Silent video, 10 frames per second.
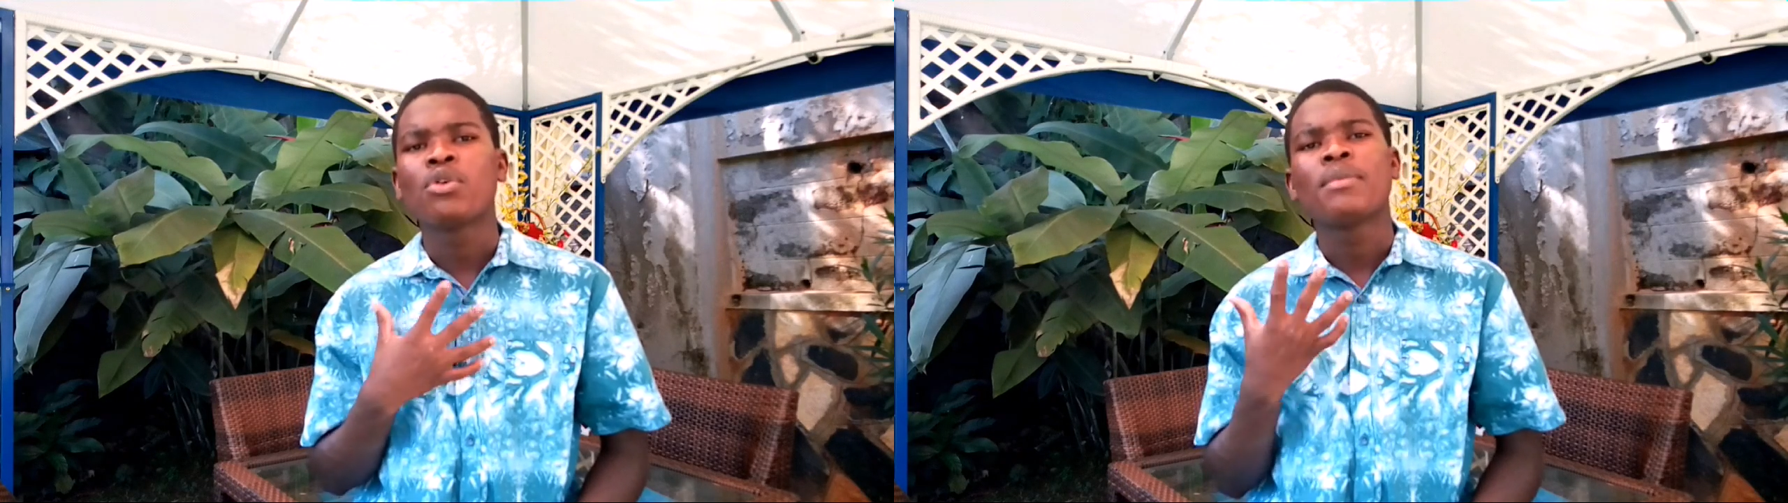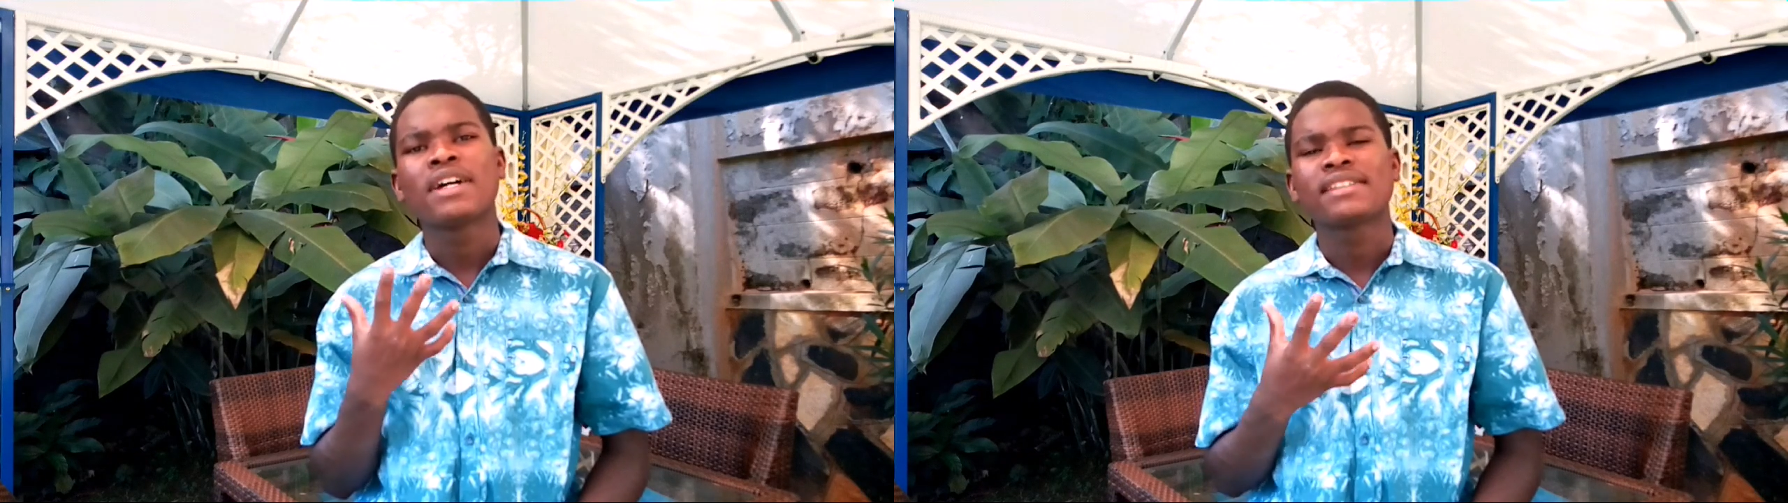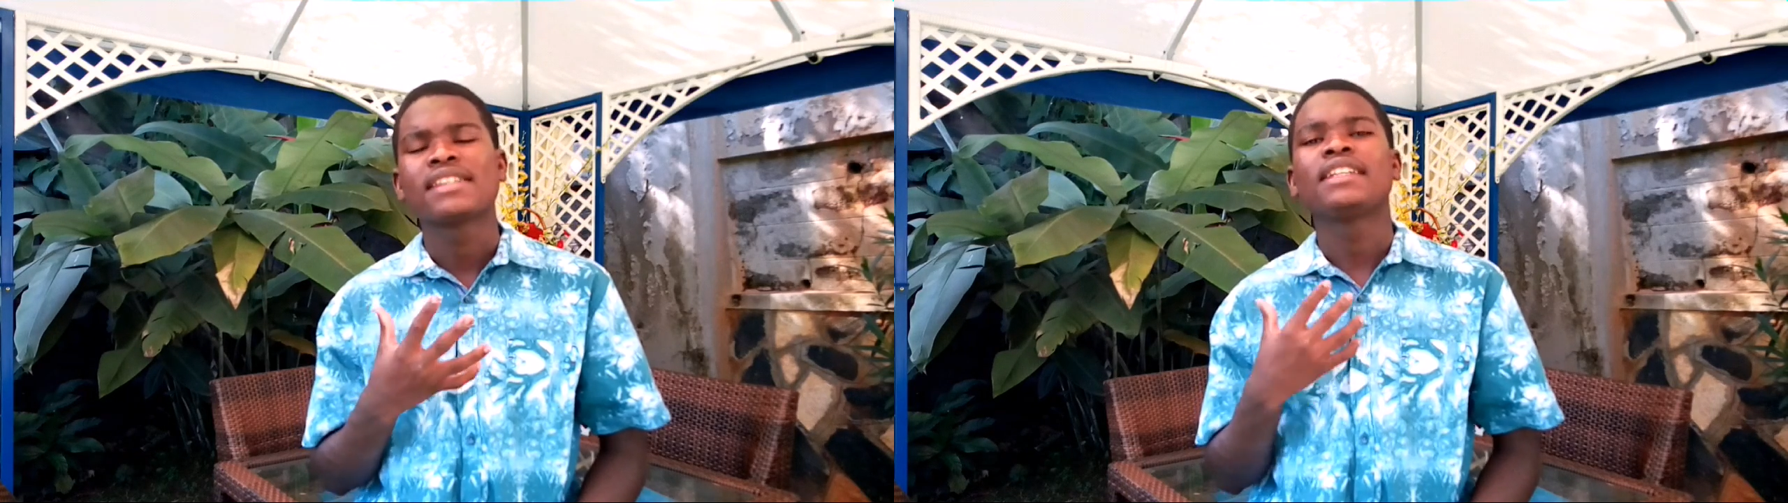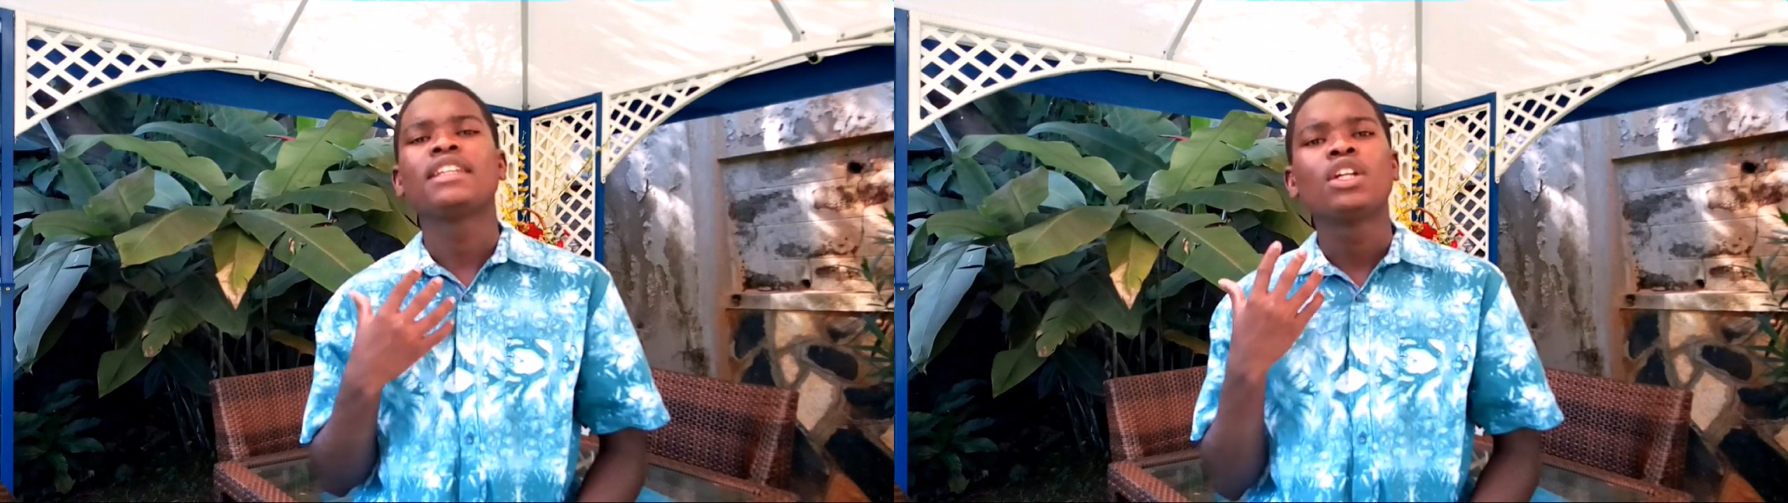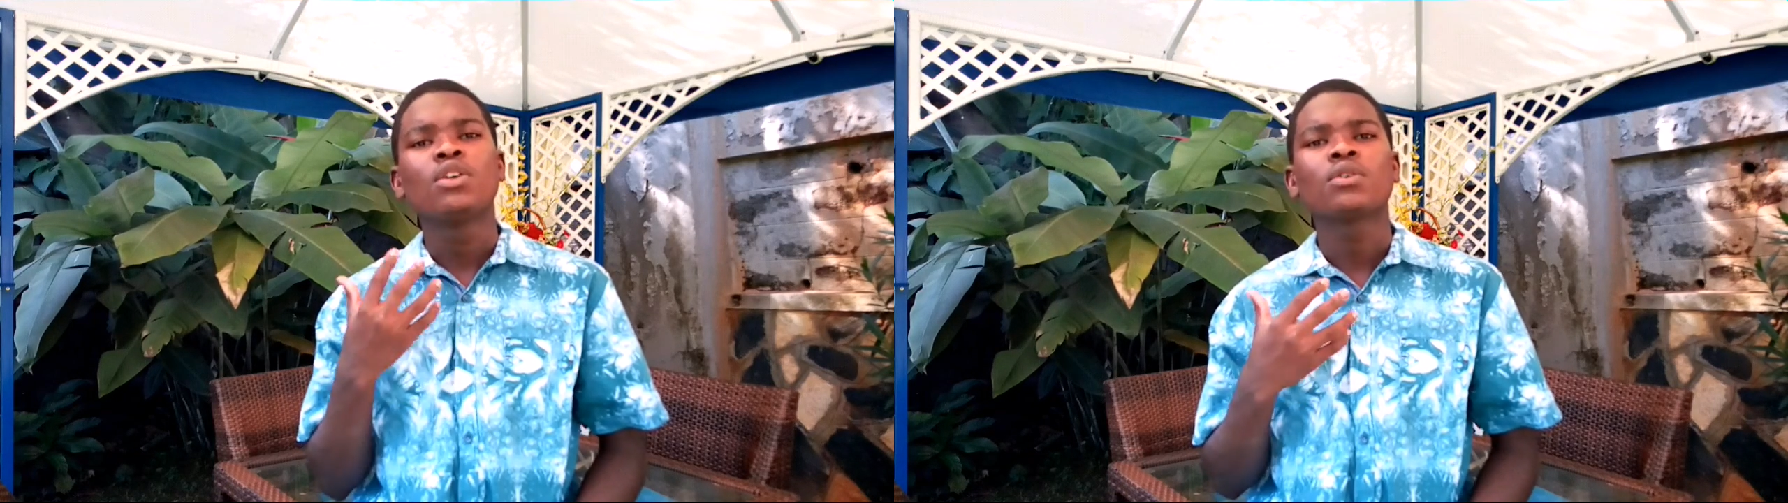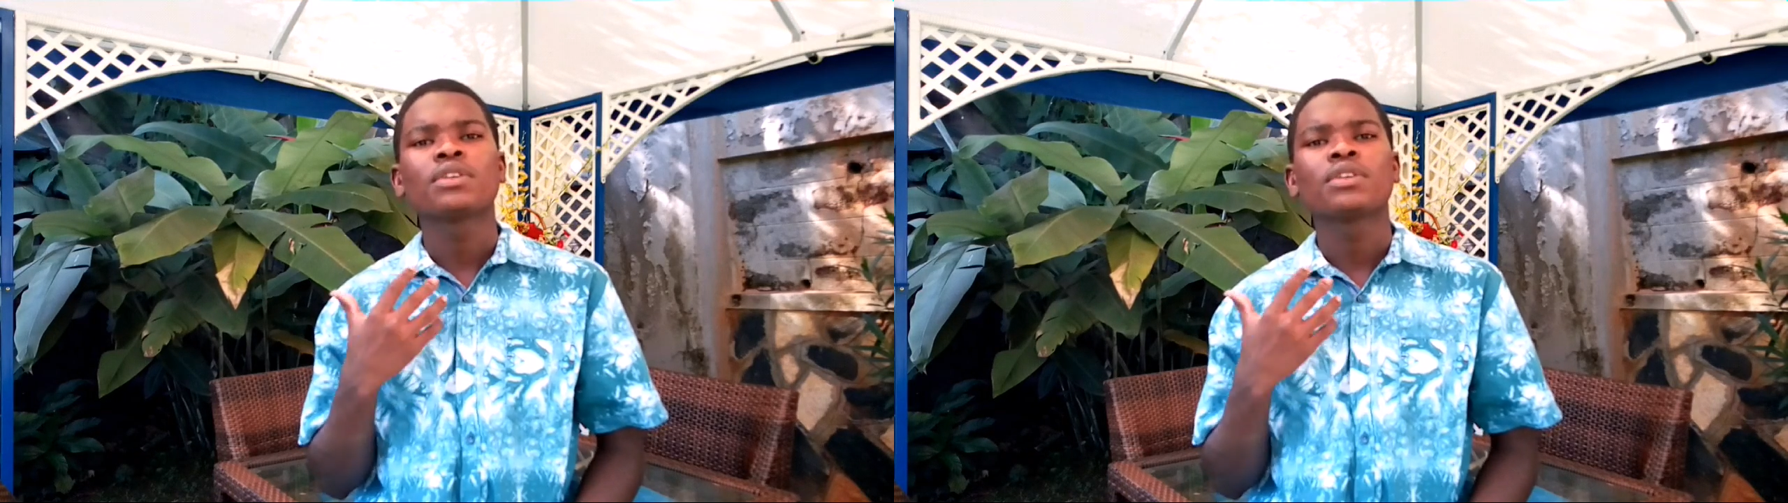I probably said the